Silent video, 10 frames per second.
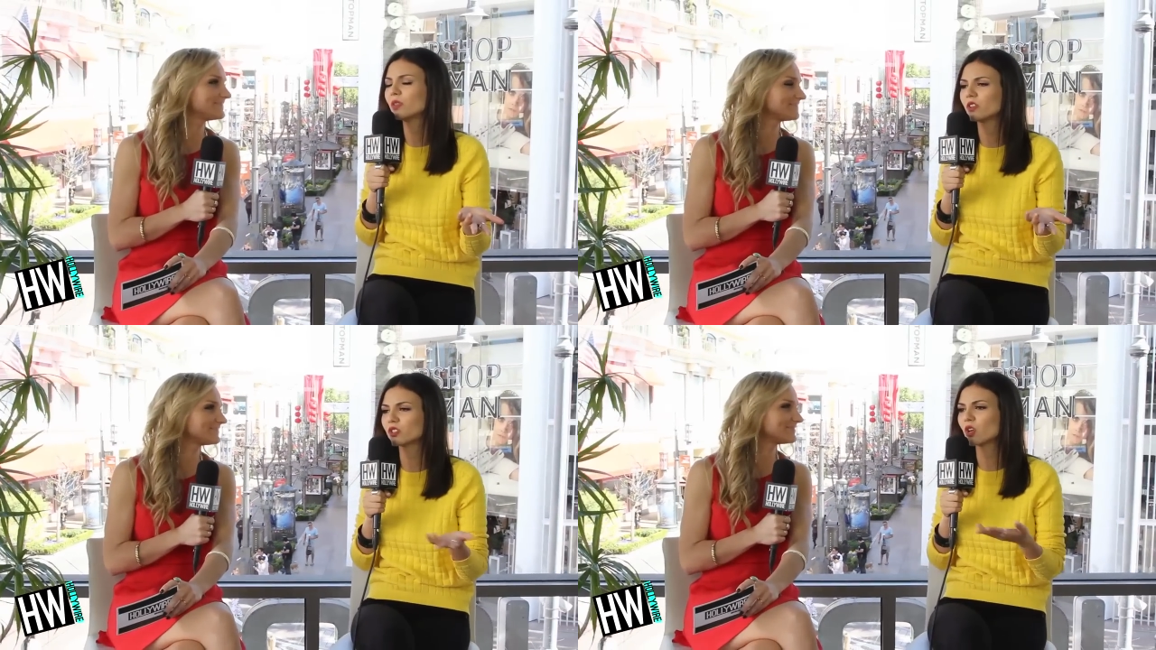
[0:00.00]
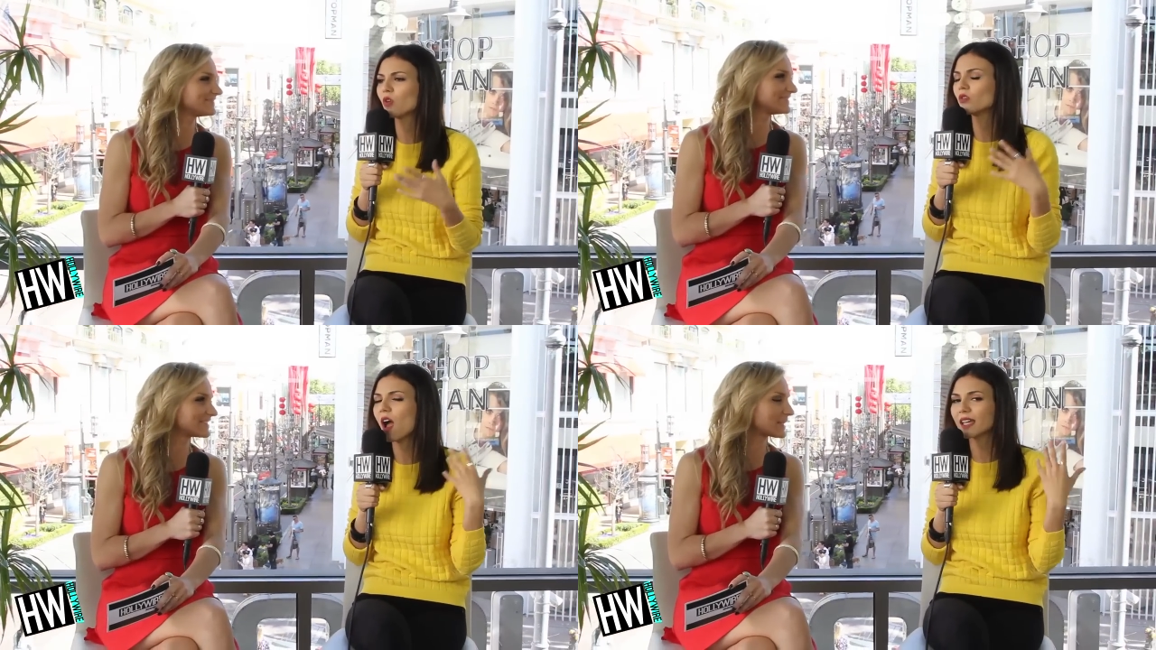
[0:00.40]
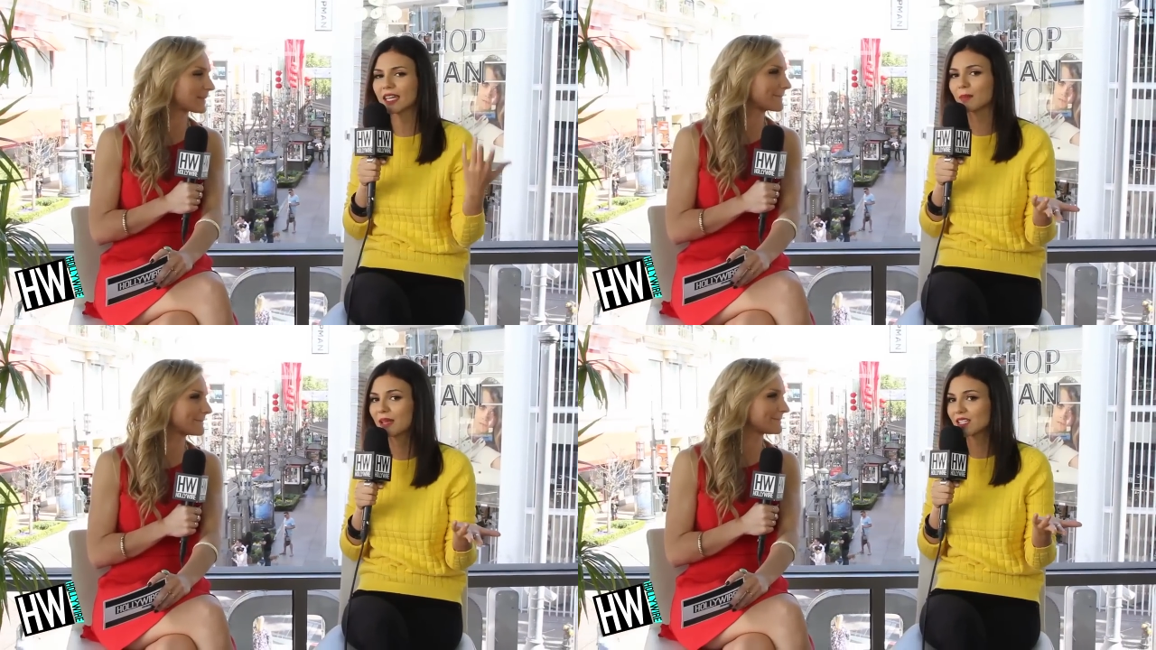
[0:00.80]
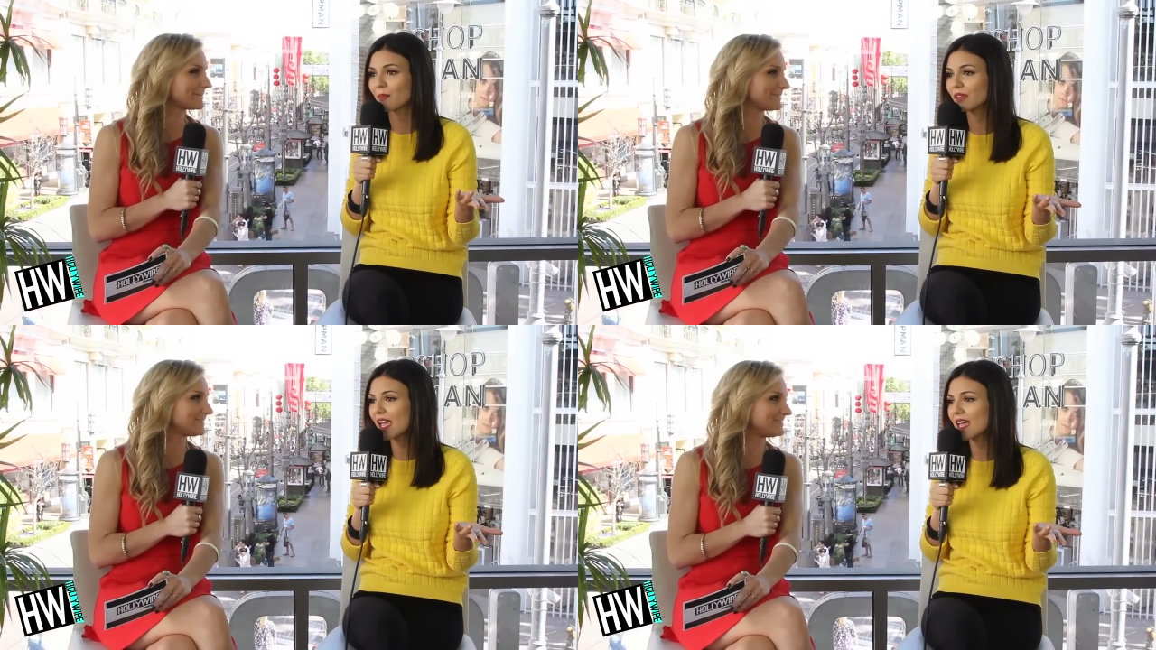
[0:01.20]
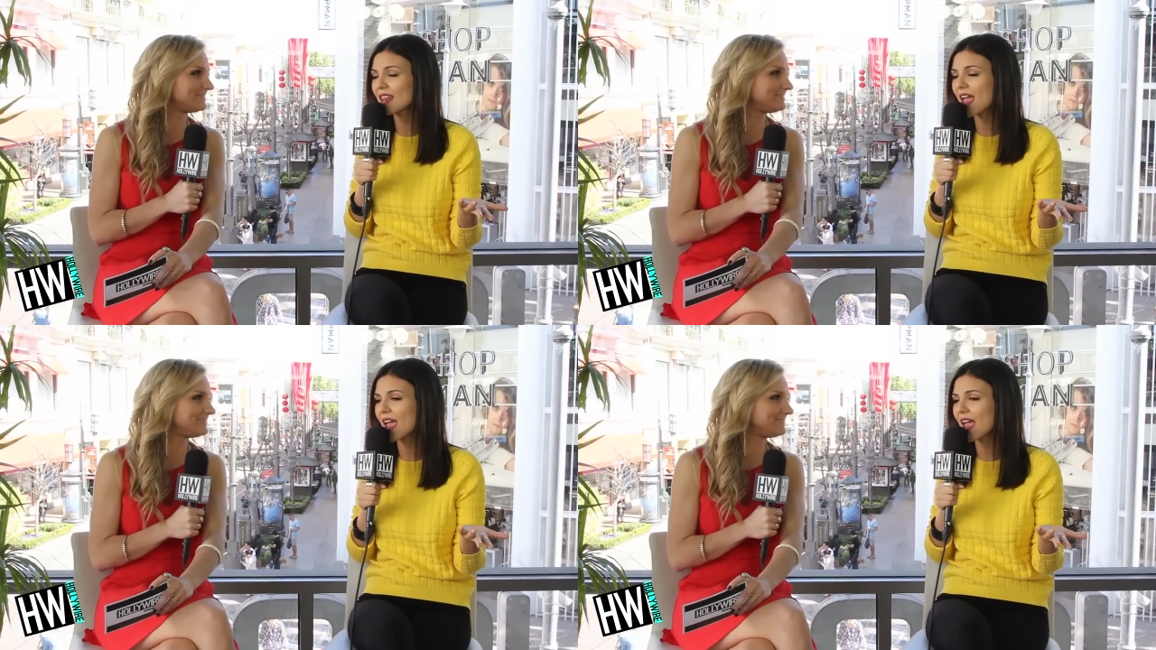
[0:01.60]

Speaker 1: with the show not getting picked up again,